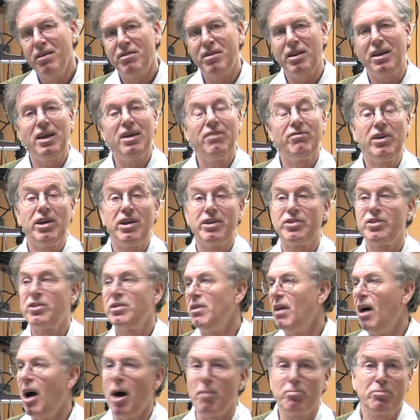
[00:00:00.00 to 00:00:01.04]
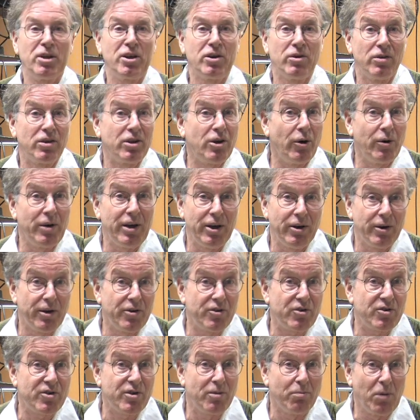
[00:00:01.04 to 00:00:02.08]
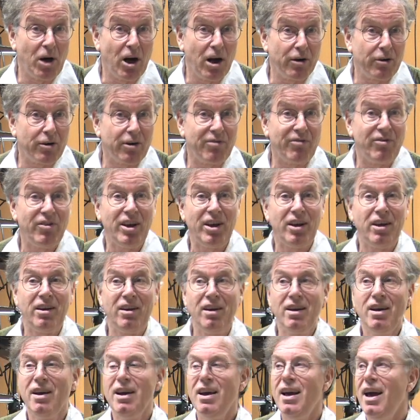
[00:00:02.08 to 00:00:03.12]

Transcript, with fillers: to give us optical coherence tomography,